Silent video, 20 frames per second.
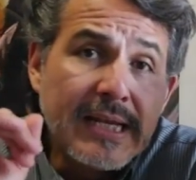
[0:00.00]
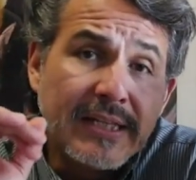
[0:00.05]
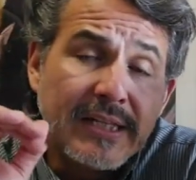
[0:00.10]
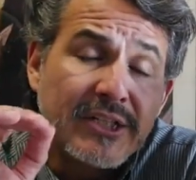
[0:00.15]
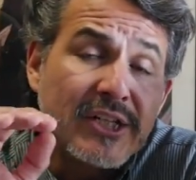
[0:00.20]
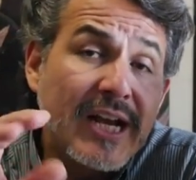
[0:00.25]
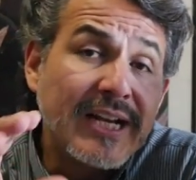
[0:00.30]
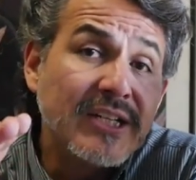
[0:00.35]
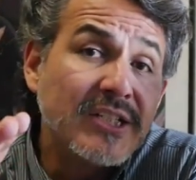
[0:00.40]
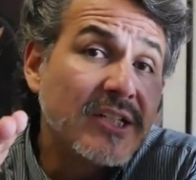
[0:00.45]
the
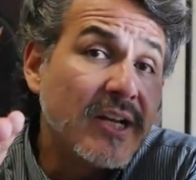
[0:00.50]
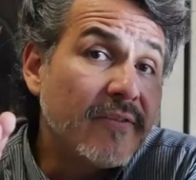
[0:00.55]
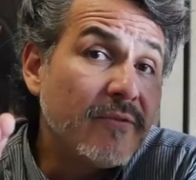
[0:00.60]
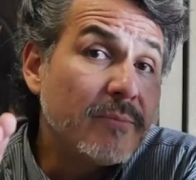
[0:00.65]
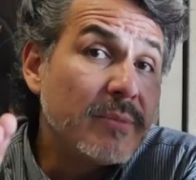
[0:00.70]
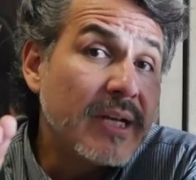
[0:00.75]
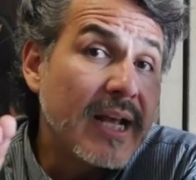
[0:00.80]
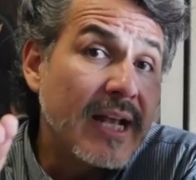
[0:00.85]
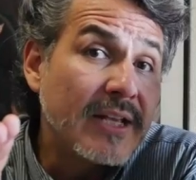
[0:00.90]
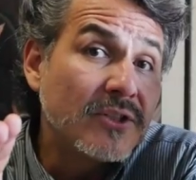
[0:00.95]
Chinese
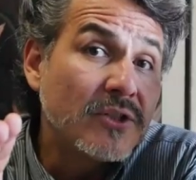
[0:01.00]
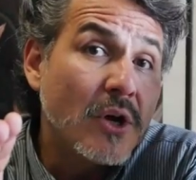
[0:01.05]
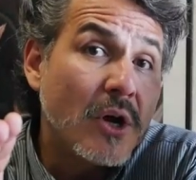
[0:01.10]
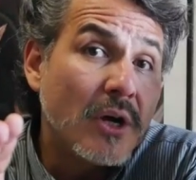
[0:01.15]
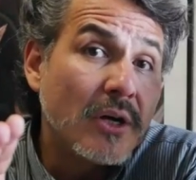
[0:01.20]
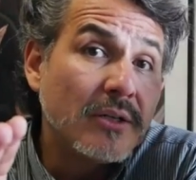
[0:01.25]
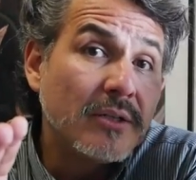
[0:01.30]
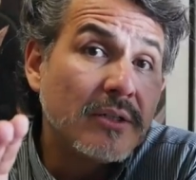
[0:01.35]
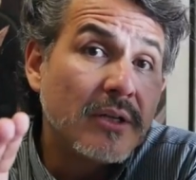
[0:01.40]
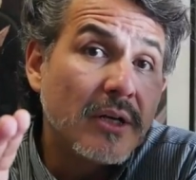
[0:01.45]
government has
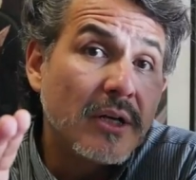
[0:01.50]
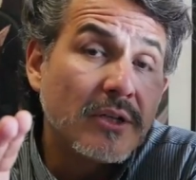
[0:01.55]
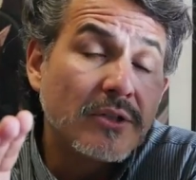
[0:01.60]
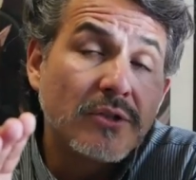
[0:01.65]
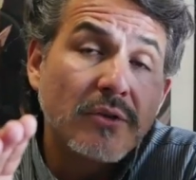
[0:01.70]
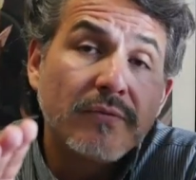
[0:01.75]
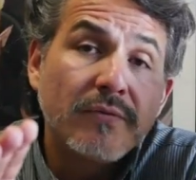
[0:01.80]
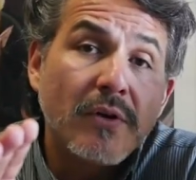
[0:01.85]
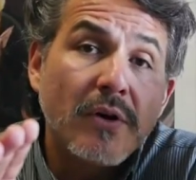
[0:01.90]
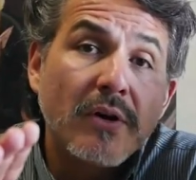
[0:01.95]
gone uh,
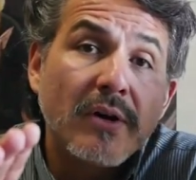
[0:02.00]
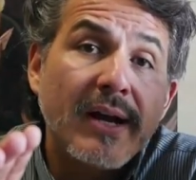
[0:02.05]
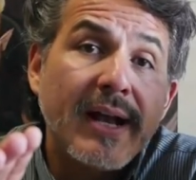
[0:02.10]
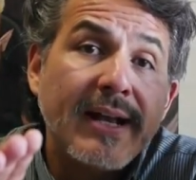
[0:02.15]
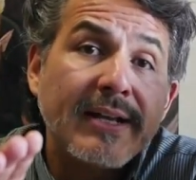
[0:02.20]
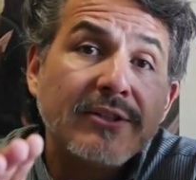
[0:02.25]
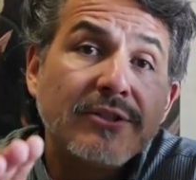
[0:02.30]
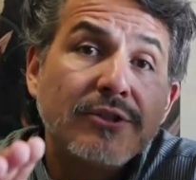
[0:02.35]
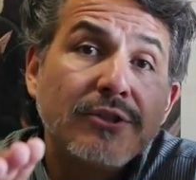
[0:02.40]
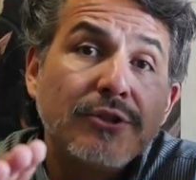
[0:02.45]
so far
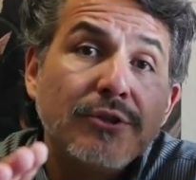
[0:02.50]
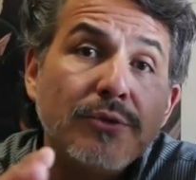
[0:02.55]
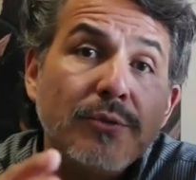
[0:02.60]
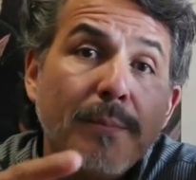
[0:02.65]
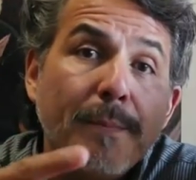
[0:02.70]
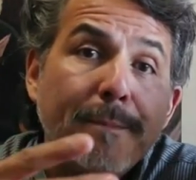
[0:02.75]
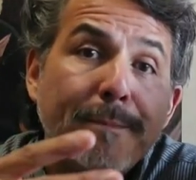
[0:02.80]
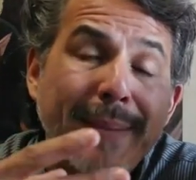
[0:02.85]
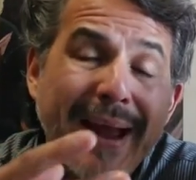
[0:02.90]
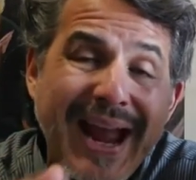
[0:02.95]
as to
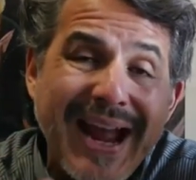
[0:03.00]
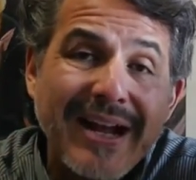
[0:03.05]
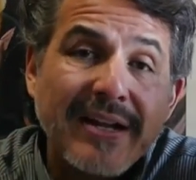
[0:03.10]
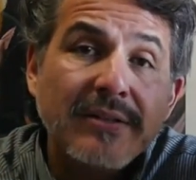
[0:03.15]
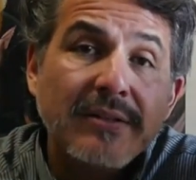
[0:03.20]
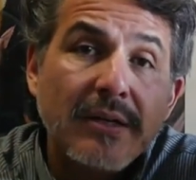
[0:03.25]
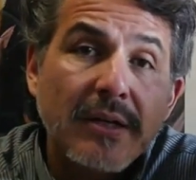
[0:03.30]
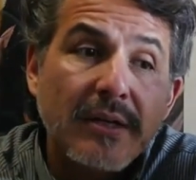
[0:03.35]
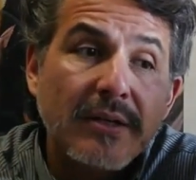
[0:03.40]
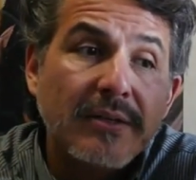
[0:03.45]

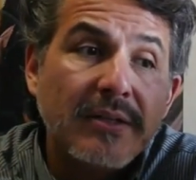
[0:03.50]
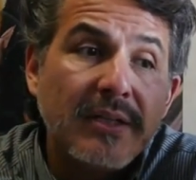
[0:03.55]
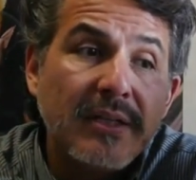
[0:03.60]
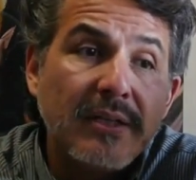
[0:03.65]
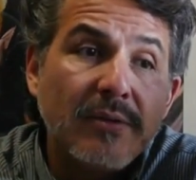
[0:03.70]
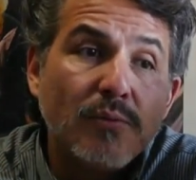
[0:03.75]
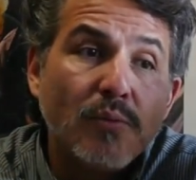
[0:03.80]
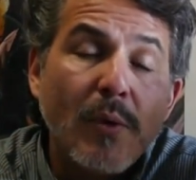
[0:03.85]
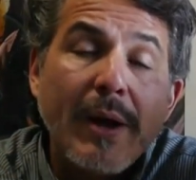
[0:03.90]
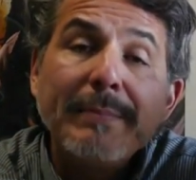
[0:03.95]
ban
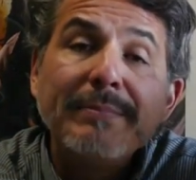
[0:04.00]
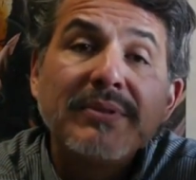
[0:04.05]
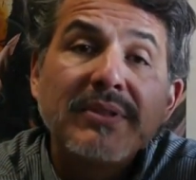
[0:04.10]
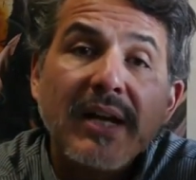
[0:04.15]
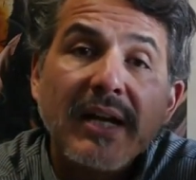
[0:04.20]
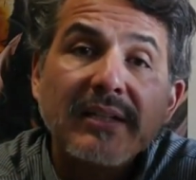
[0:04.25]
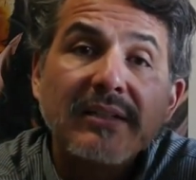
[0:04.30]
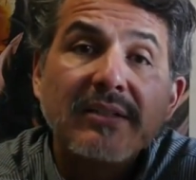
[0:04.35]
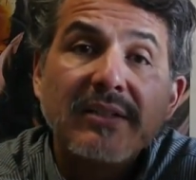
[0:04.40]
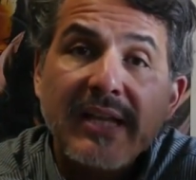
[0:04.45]
the
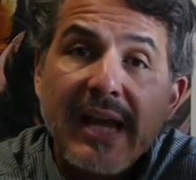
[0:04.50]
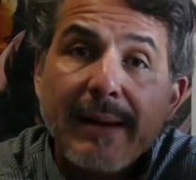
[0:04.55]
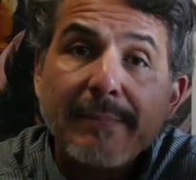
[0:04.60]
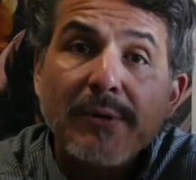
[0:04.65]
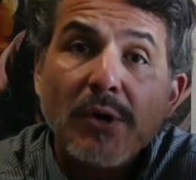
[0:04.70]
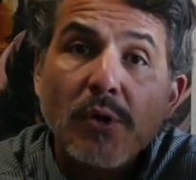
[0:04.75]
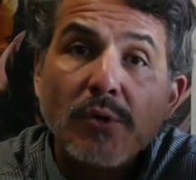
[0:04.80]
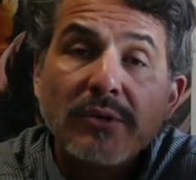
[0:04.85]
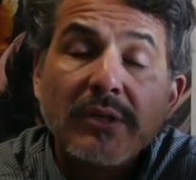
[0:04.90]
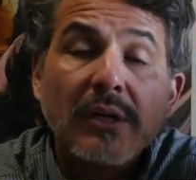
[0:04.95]
website, the
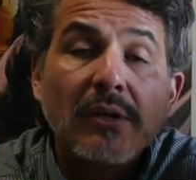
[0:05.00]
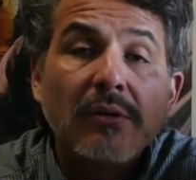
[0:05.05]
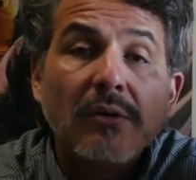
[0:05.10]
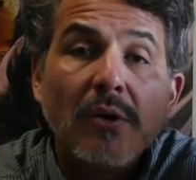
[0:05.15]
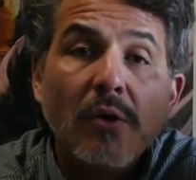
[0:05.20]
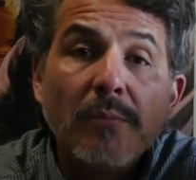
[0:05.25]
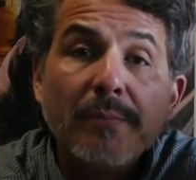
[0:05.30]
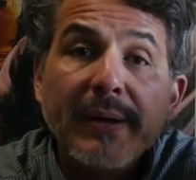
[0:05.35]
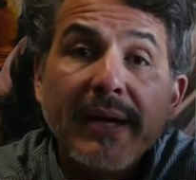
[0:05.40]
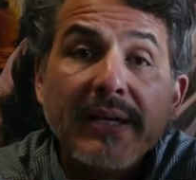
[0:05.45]
APA Hotel
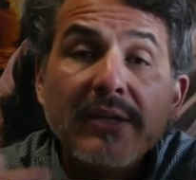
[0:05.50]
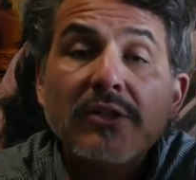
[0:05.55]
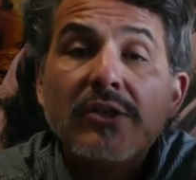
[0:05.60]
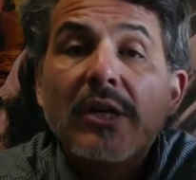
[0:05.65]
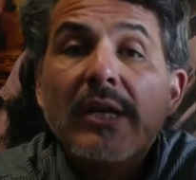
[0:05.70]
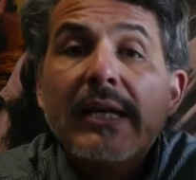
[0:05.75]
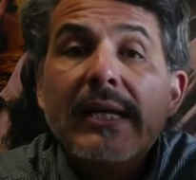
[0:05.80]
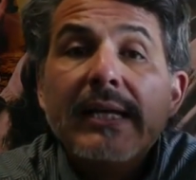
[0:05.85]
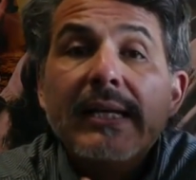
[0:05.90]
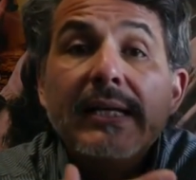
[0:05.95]
homepage.
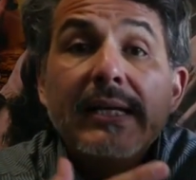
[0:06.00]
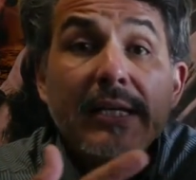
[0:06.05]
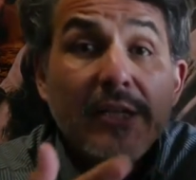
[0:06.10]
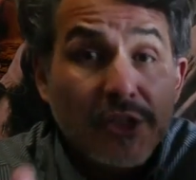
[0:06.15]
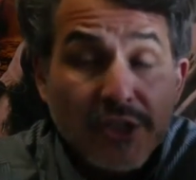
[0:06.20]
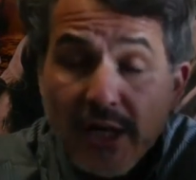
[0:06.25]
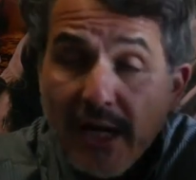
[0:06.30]
In